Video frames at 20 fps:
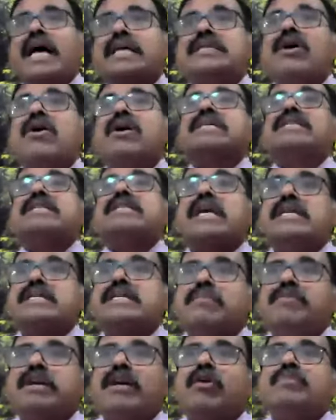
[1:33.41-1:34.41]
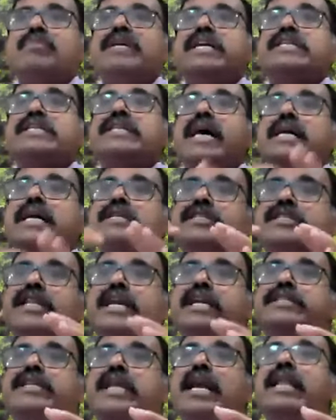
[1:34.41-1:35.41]
As long as subtle subject and object is there,
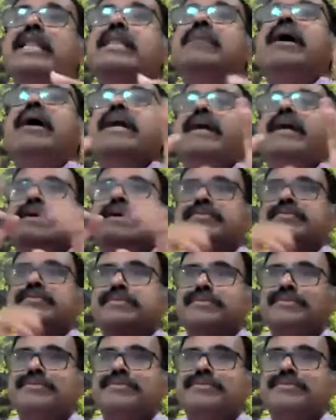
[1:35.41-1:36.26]
they're still in the mind.